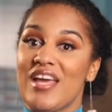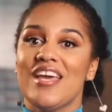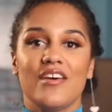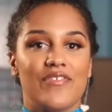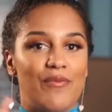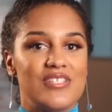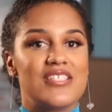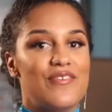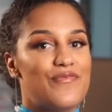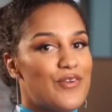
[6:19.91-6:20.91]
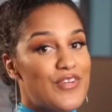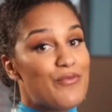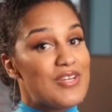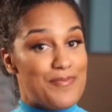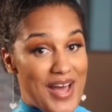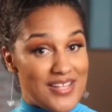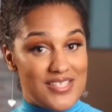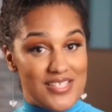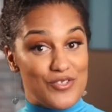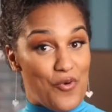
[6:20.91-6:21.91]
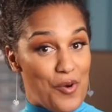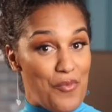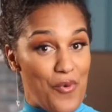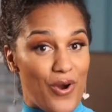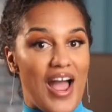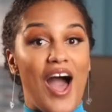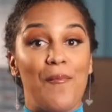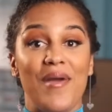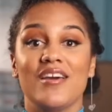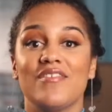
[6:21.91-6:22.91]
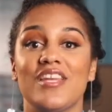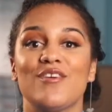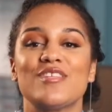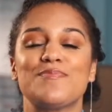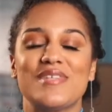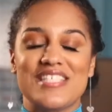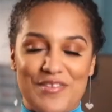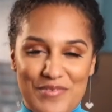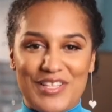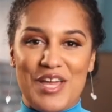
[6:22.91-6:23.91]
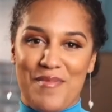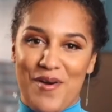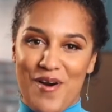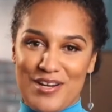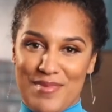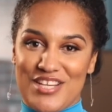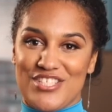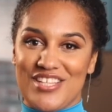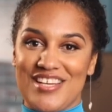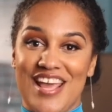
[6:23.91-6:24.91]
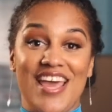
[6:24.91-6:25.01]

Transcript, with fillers: If I receive 50 responses or more, I'll make a video specifically about automation.